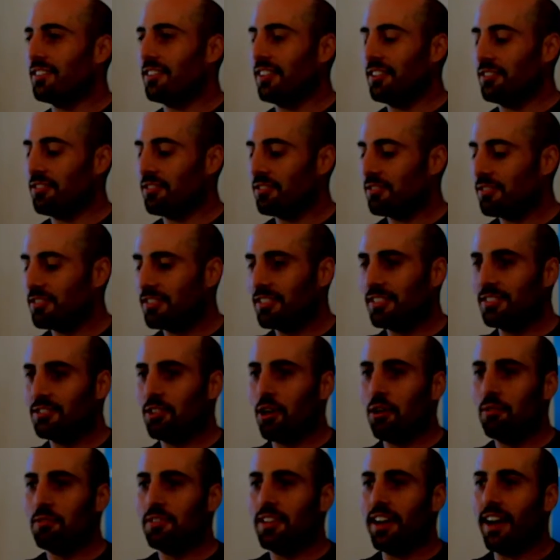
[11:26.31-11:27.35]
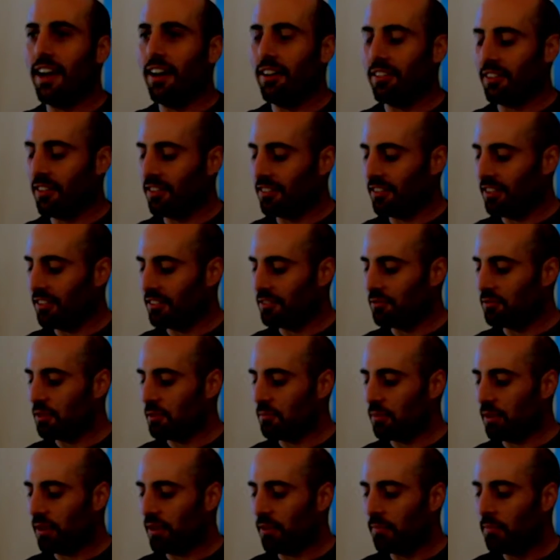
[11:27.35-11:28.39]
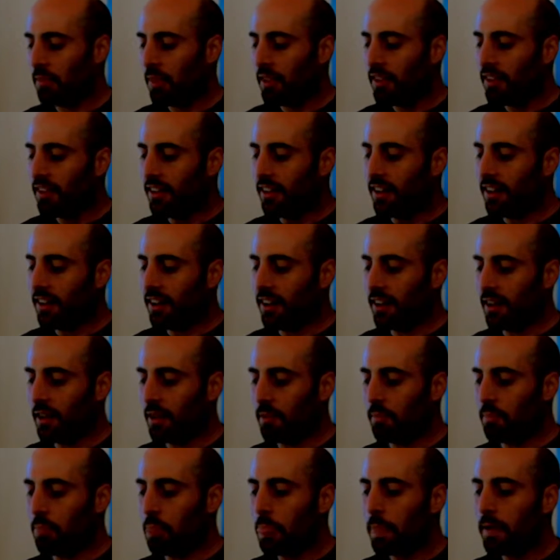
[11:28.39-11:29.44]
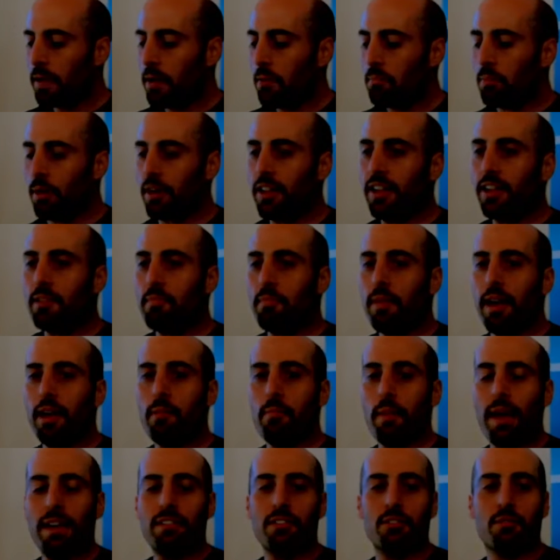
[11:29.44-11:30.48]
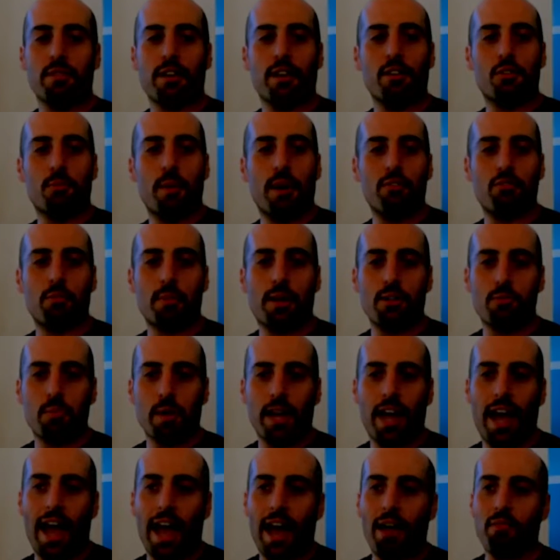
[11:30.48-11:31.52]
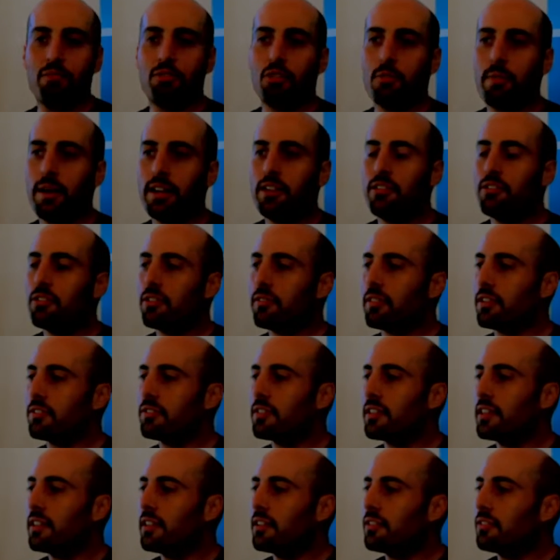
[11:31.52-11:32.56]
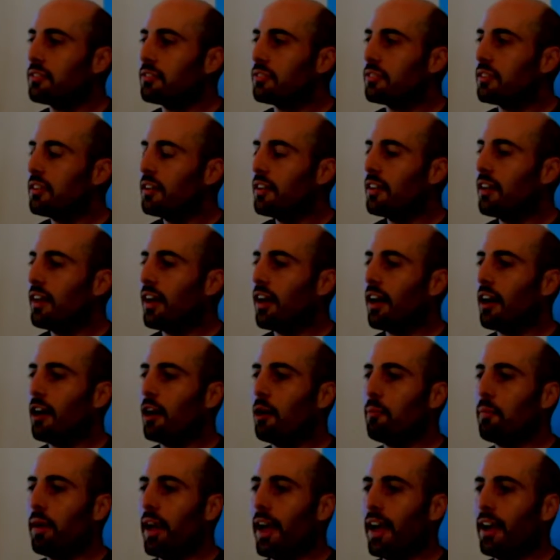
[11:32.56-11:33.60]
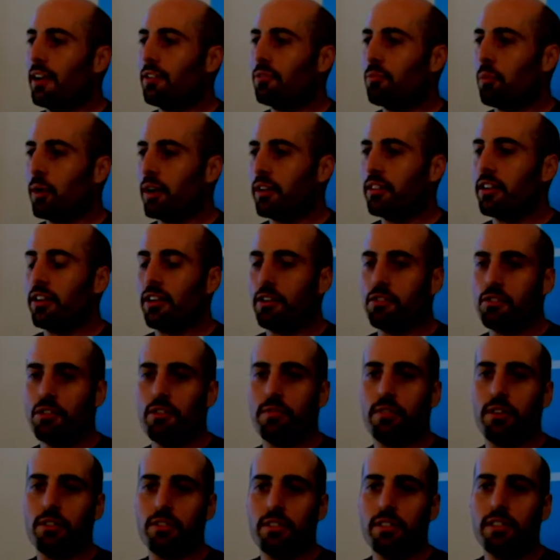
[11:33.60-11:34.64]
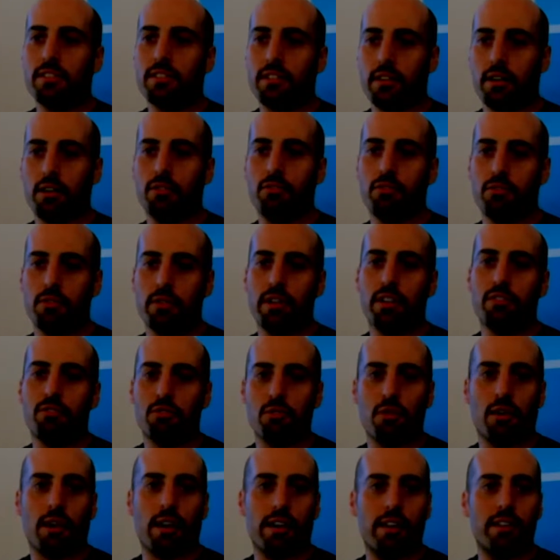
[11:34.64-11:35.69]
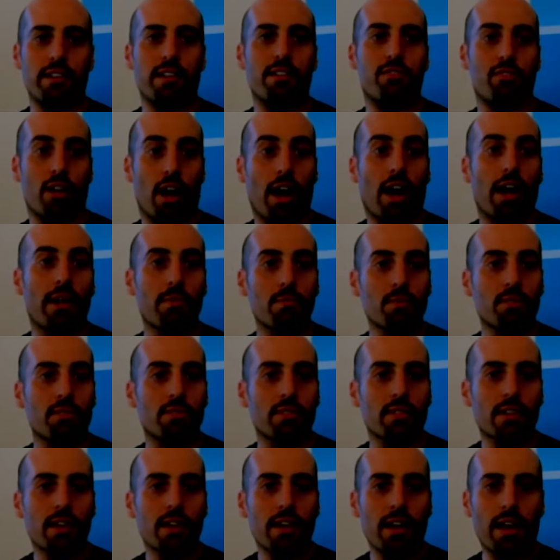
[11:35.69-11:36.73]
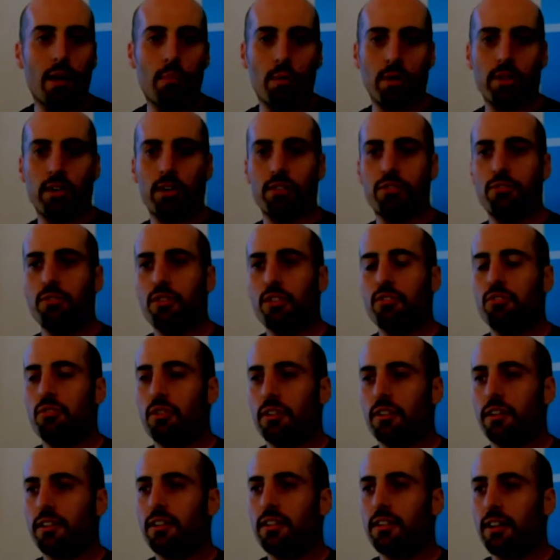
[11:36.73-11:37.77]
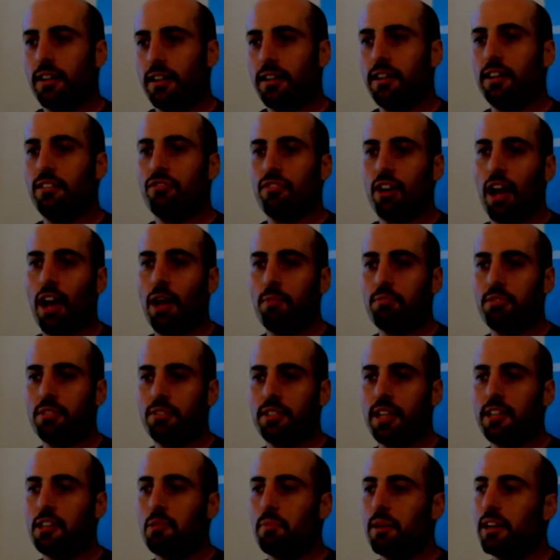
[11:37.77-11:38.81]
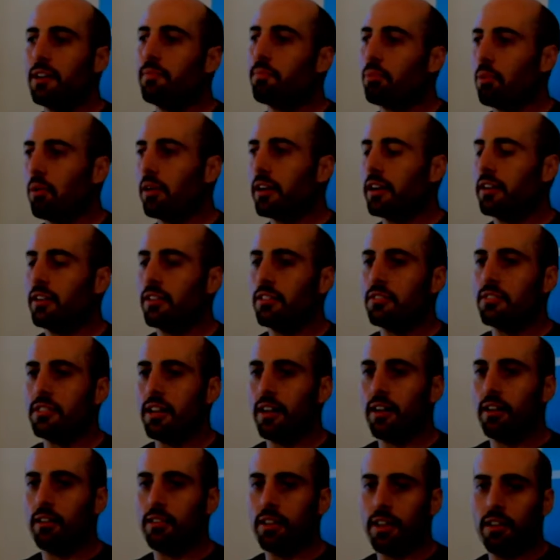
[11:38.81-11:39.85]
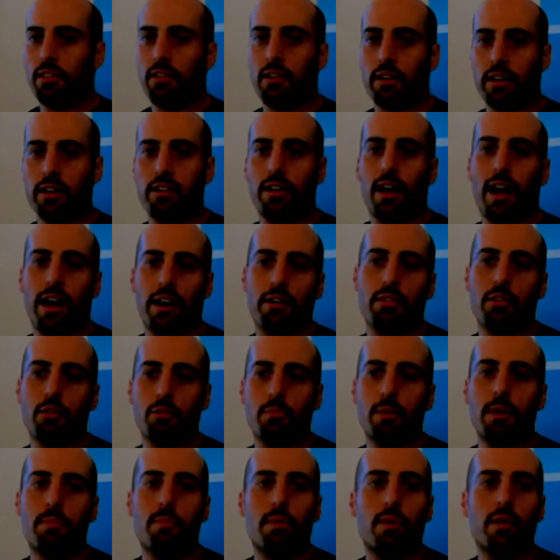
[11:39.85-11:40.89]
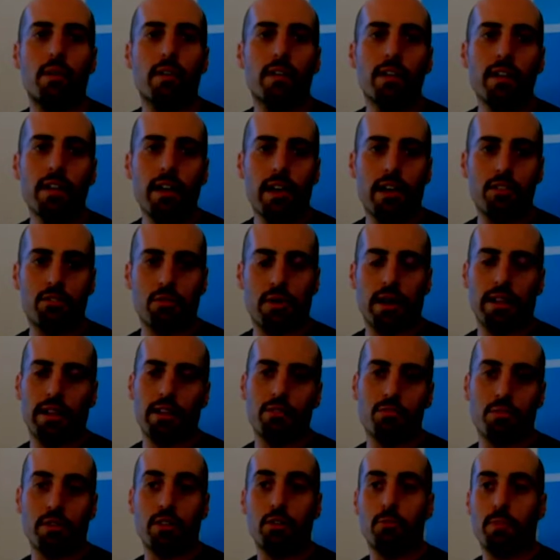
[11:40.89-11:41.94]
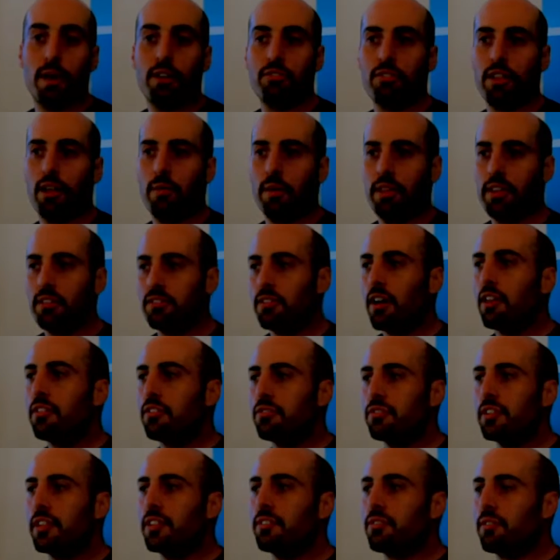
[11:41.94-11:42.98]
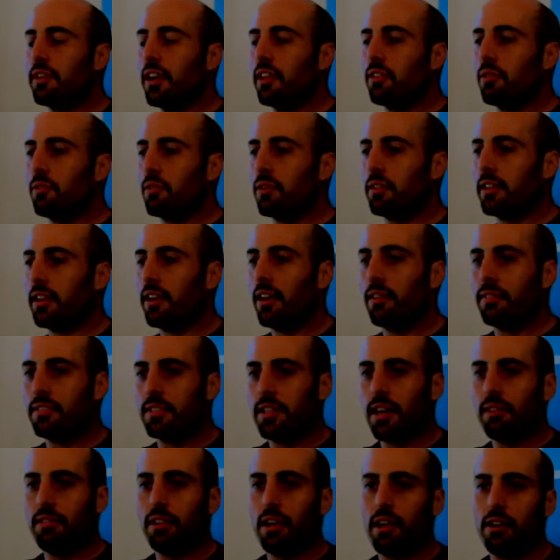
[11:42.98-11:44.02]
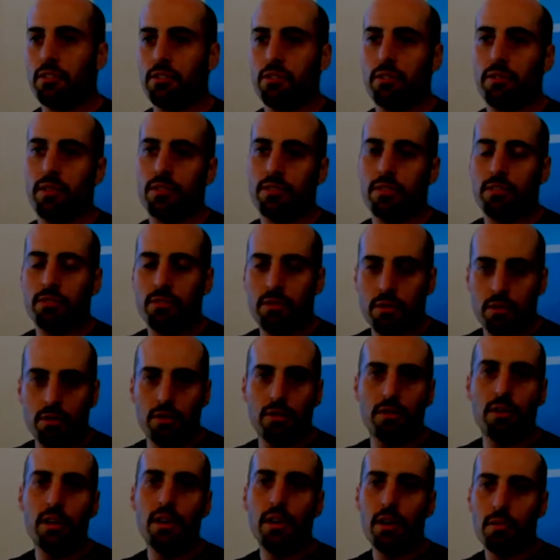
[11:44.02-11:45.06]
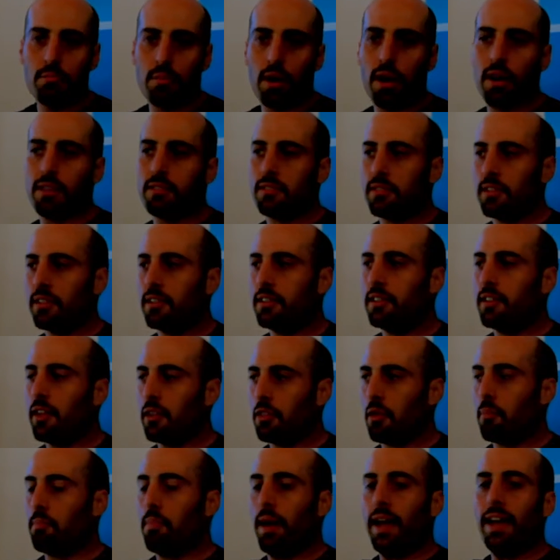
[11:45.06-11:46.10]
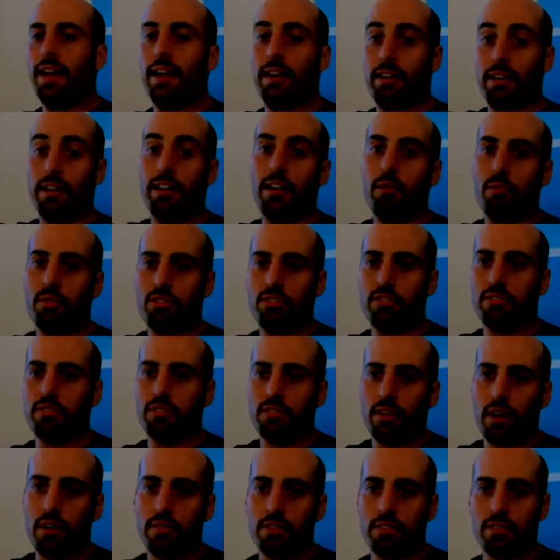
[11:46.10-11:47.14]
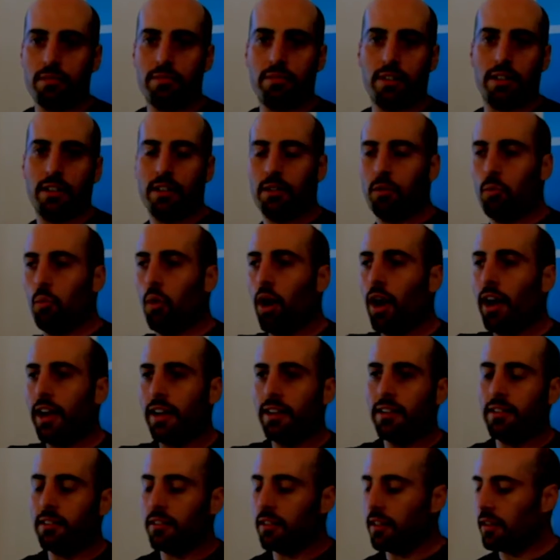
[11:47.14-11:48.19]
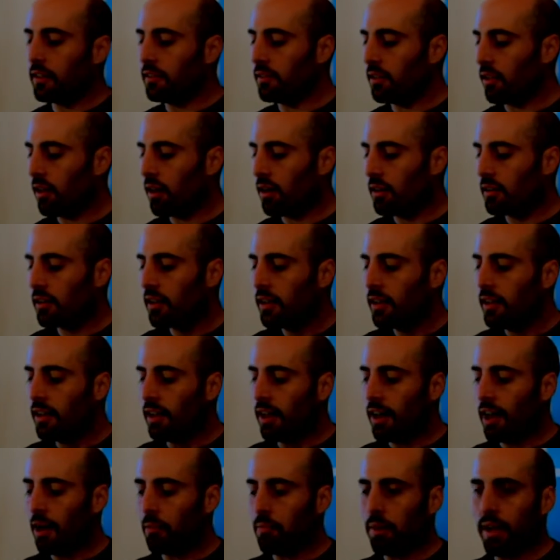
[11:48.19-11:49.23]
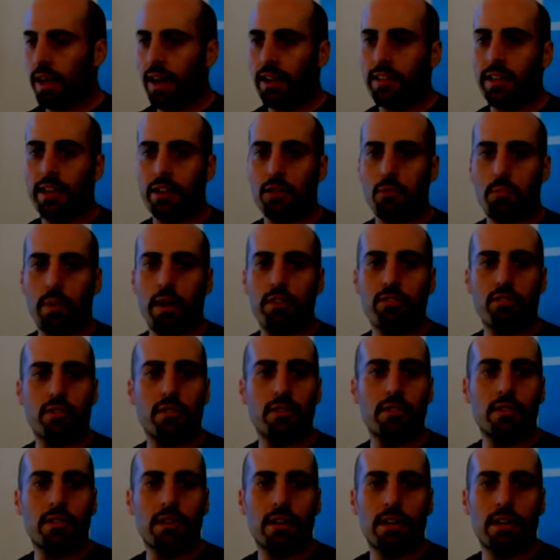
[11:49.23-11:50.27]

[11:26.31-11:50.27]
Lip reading: let's tone down on football. But it makes us very special because we have so many universities. And where there are universities, there are students who are going to need jobs. And where there are students who are going to need jobs, there tend to be employers that are then looking to hire those people. And so LA is really special that way. There's other cities around the world that obviously have a lot of universities too. Boston, the Bay Area, which is obviously very wide and long. But LA is special